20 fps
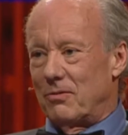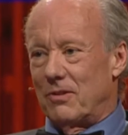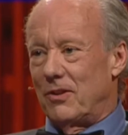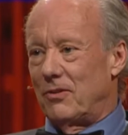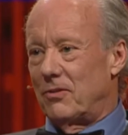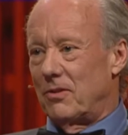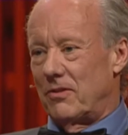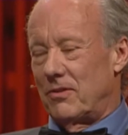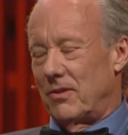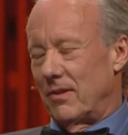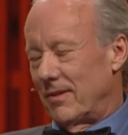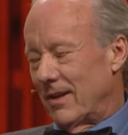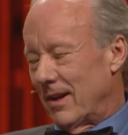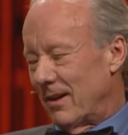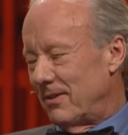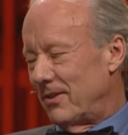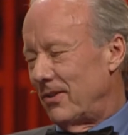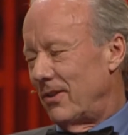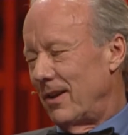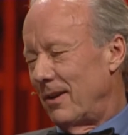resources, I
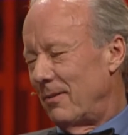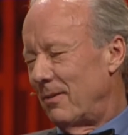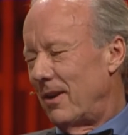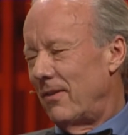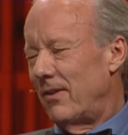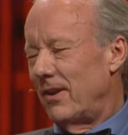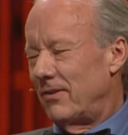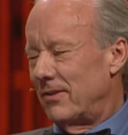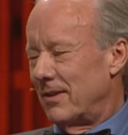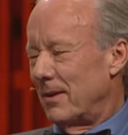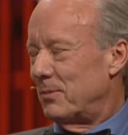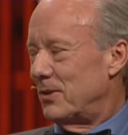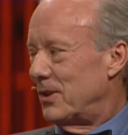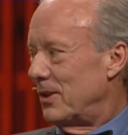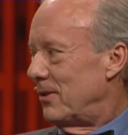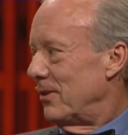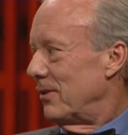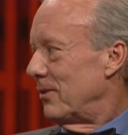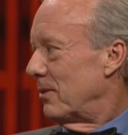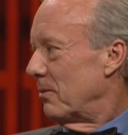always think, what if I
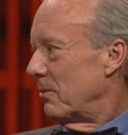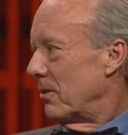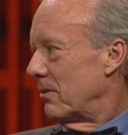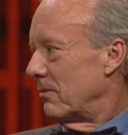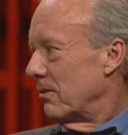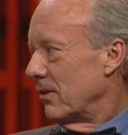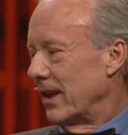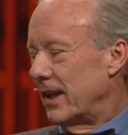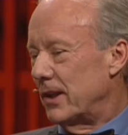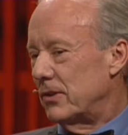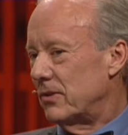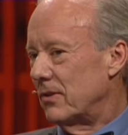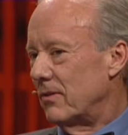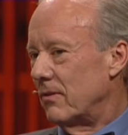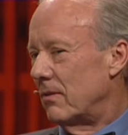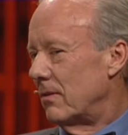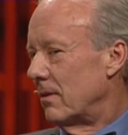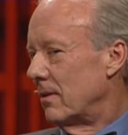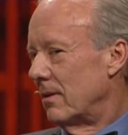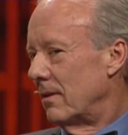substitute the word
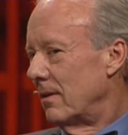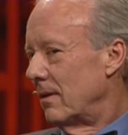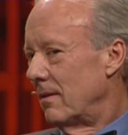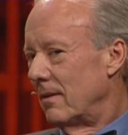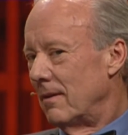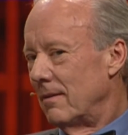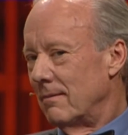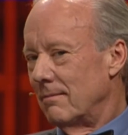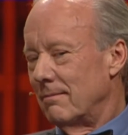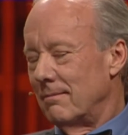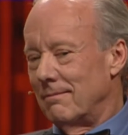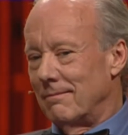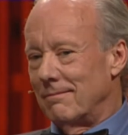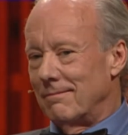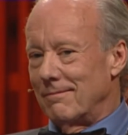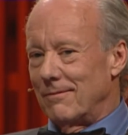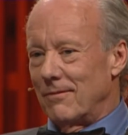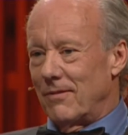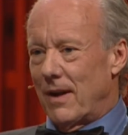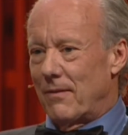relations?
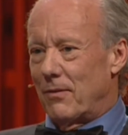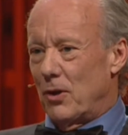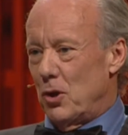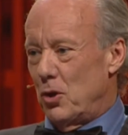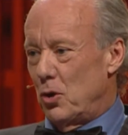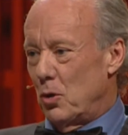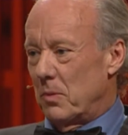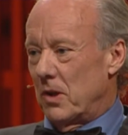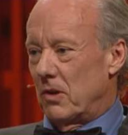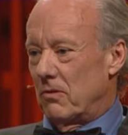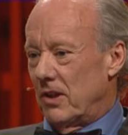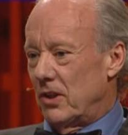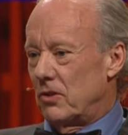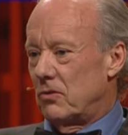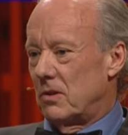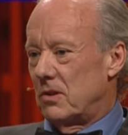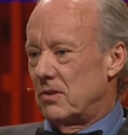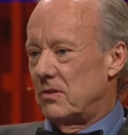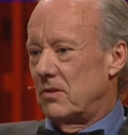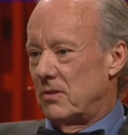If I have a human
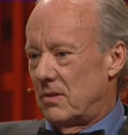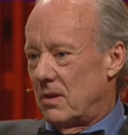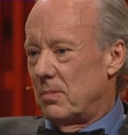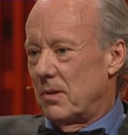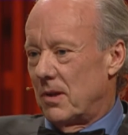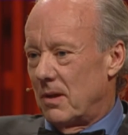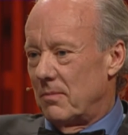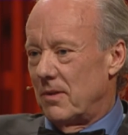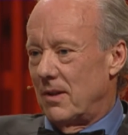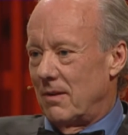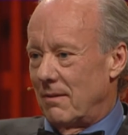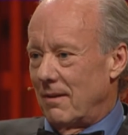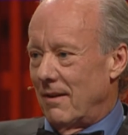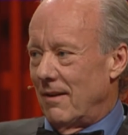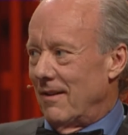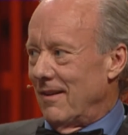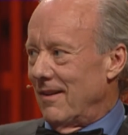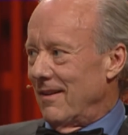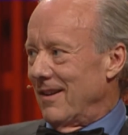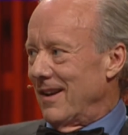resources department,
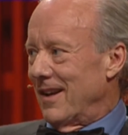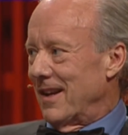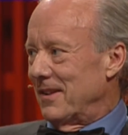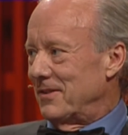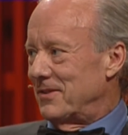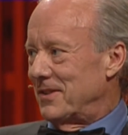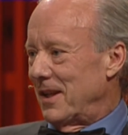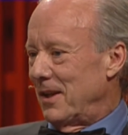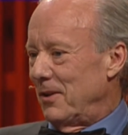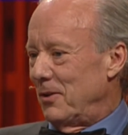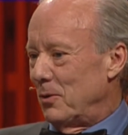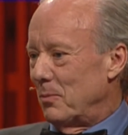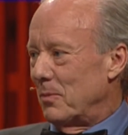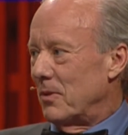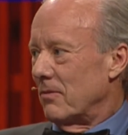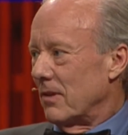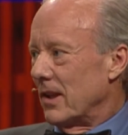and I say human